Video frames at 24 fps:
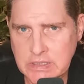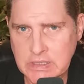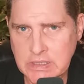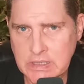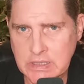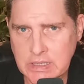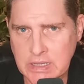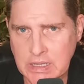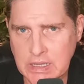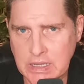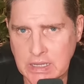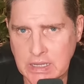
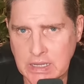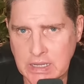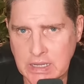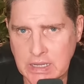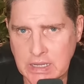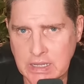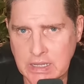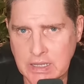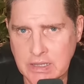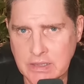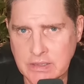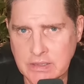
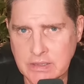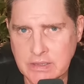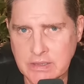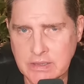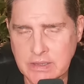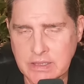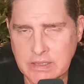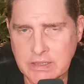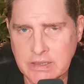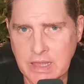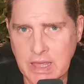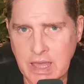uh, oh,
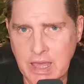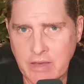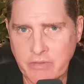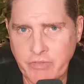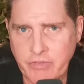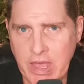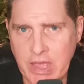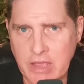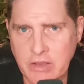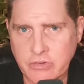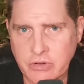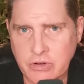really? that they have
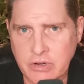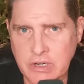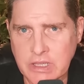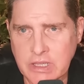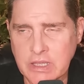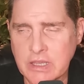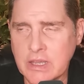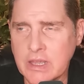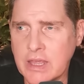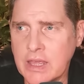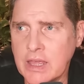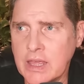entered
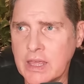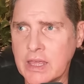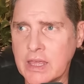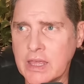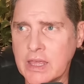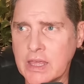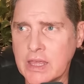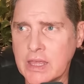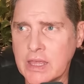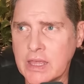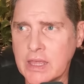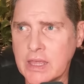
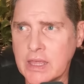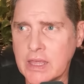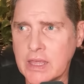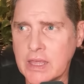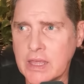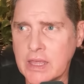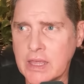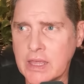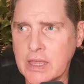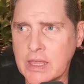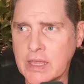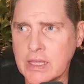it
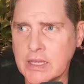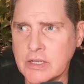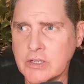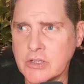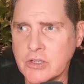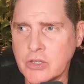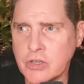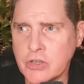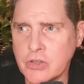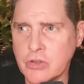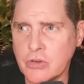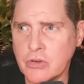
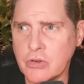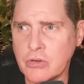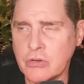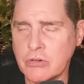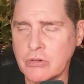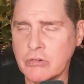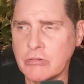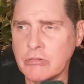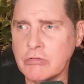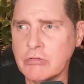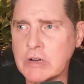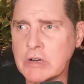
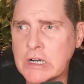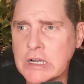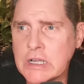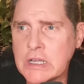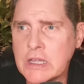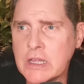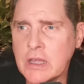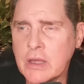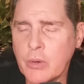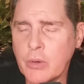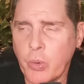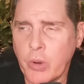into
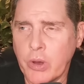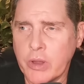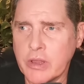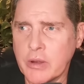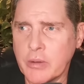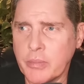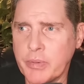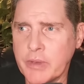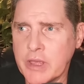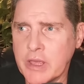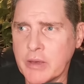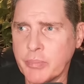whether
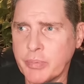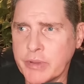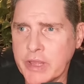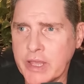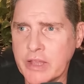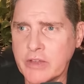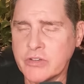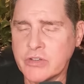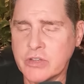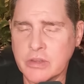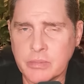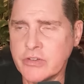it be a
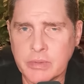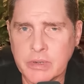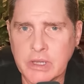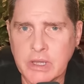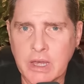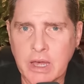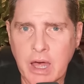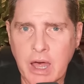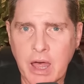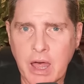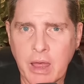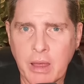place of the
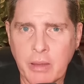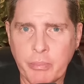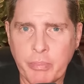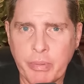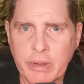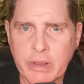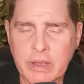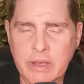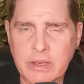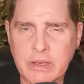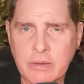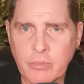macabre,
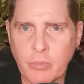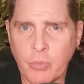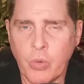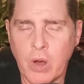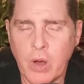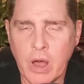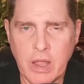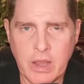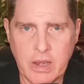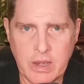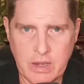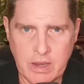but
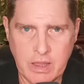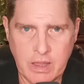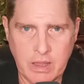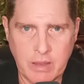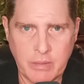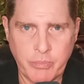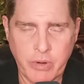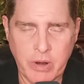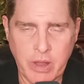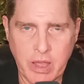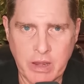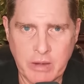one, uh,
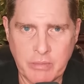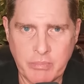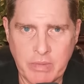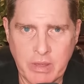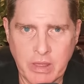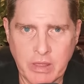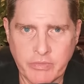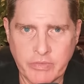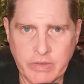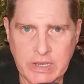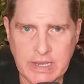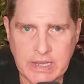Brian
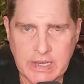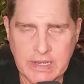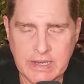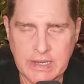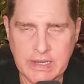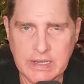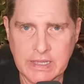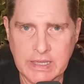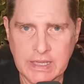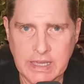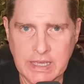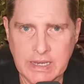Melvin had
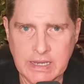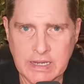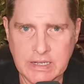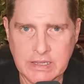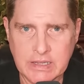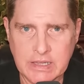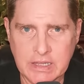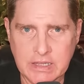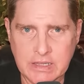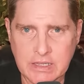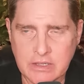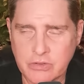indicated
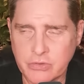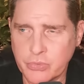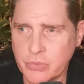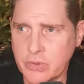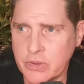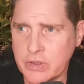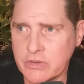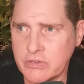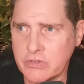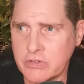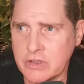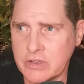that this
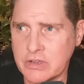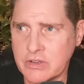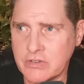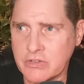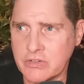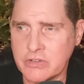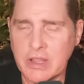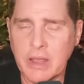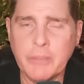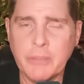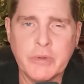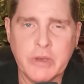was a
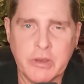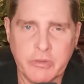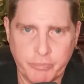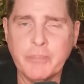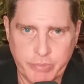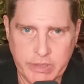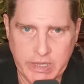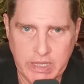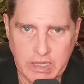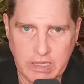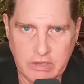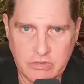deceptive
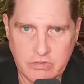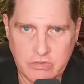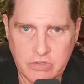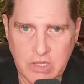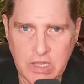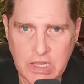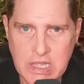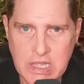place,